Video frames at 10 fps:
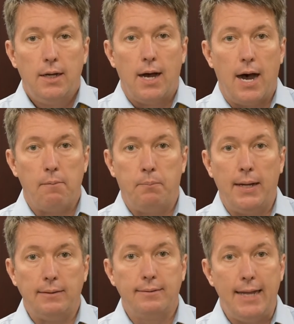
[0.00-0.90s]
Uh,
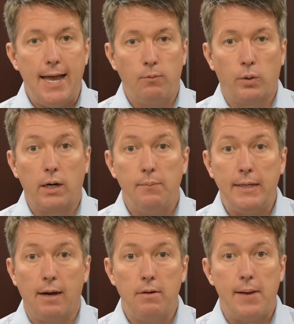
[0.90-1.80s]
but instead, we're going to be
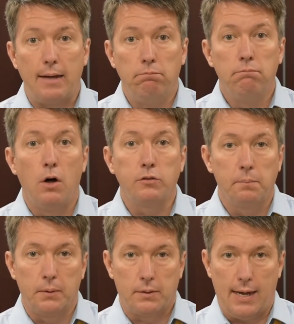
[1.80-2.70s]
coming back
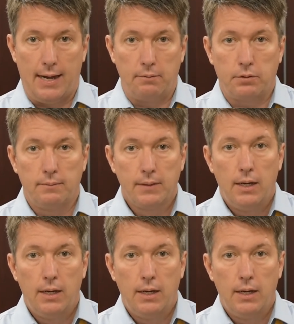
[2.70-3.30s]
multiple times.